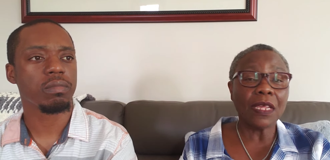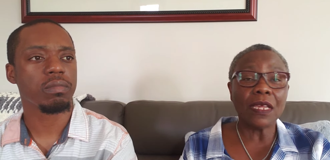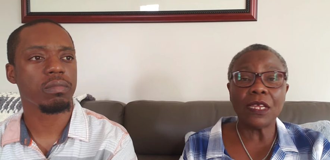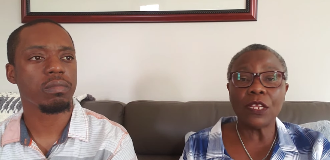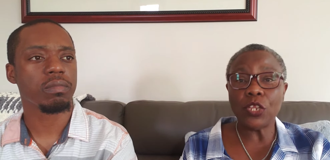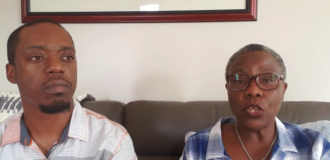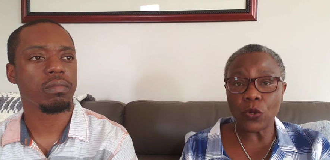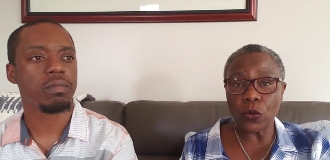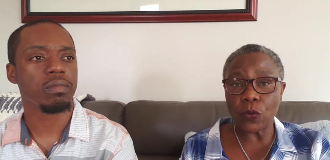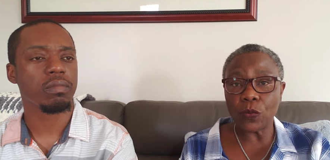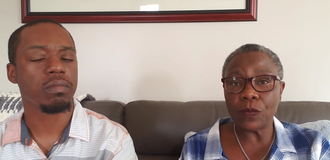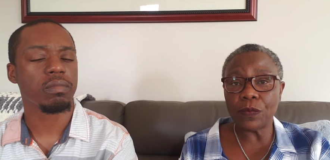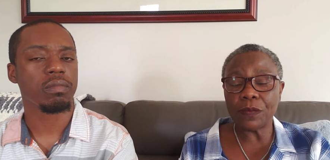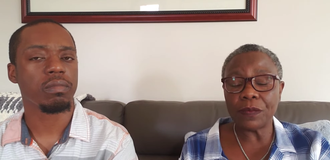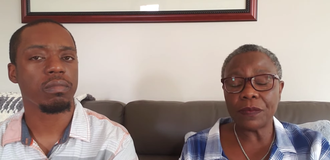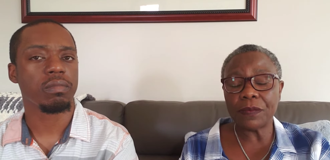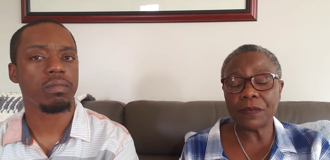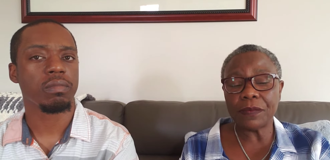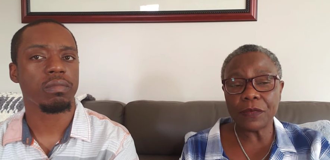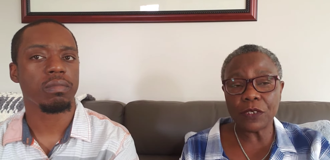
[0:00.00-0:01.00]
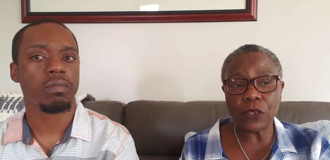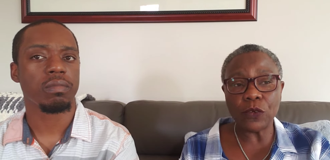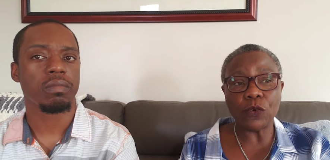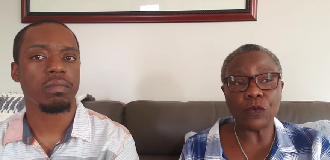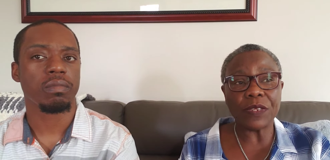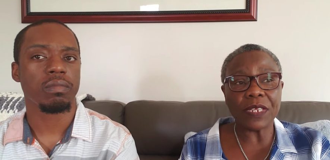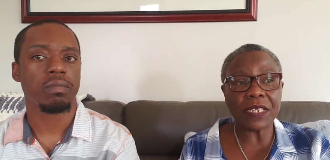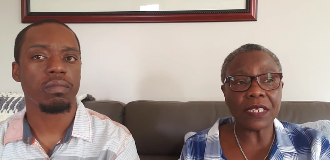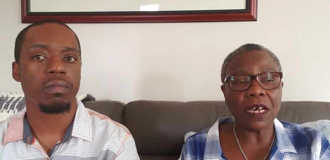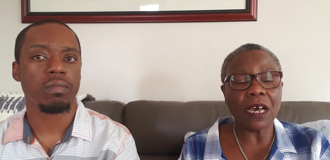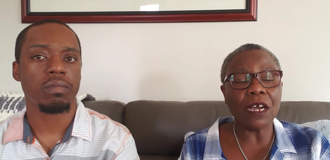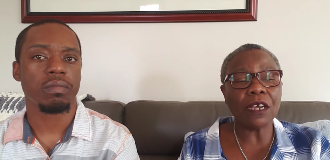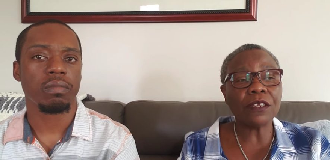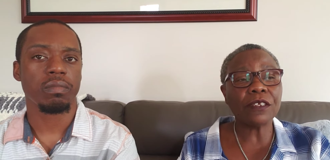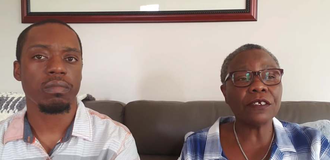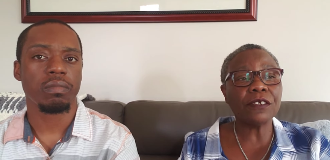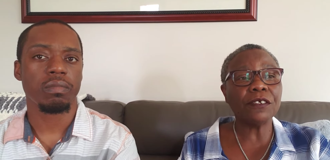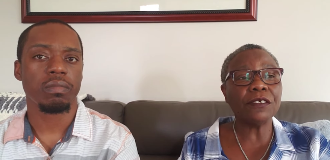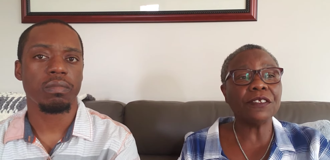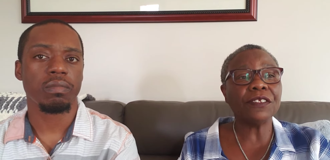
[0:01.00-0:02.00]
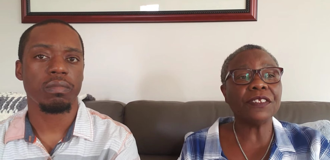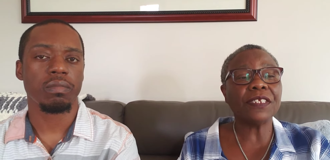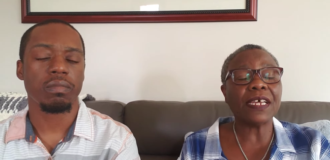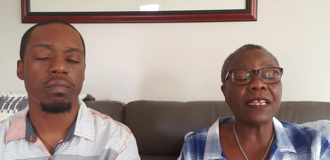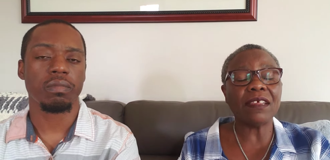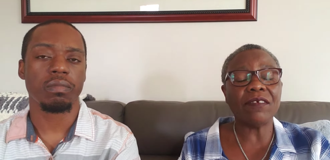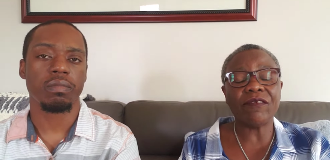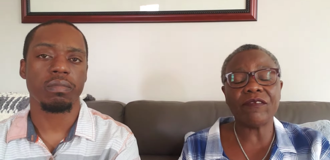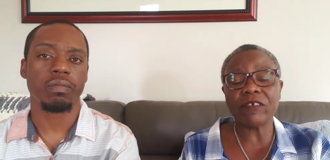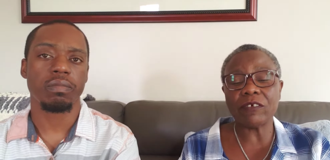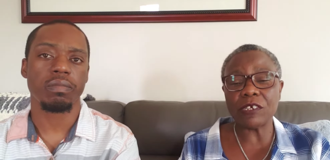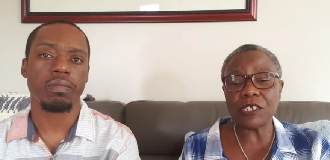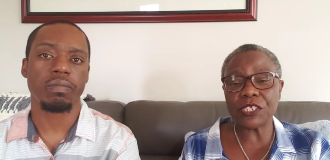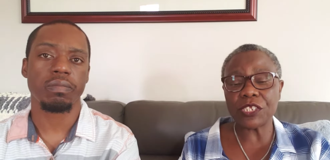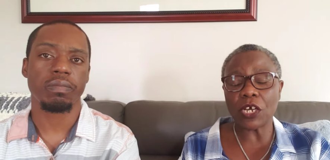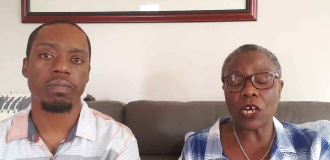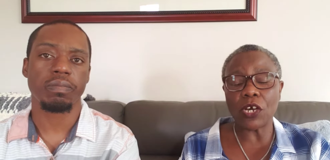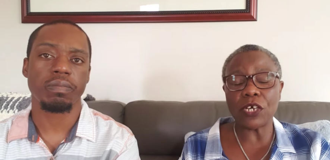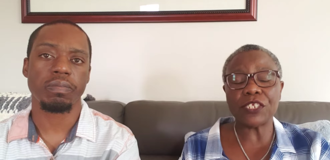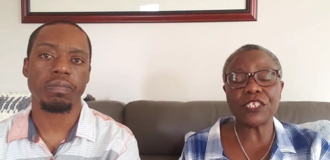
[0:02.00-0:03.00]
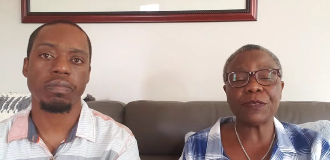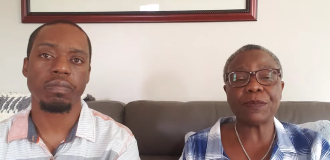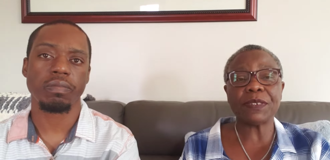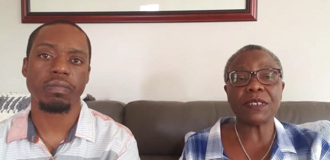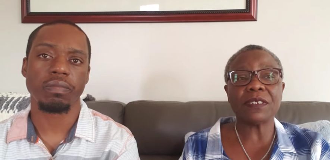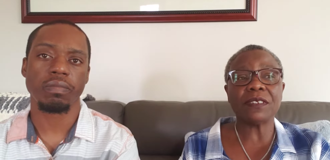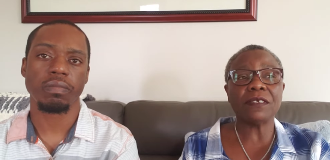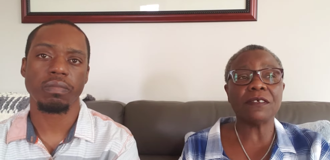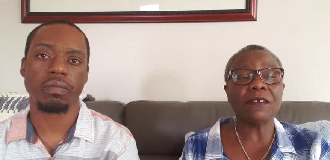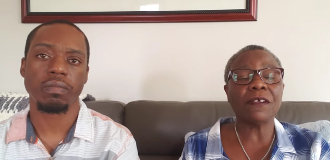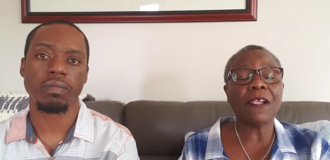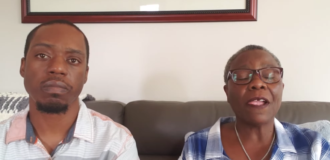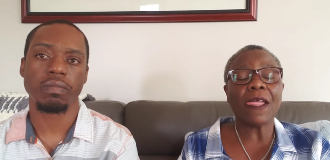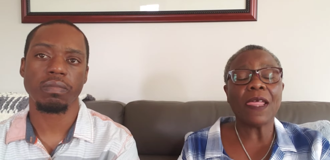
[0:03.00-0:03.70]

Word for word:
Speaker 1: No, no, the doctors at the first hospital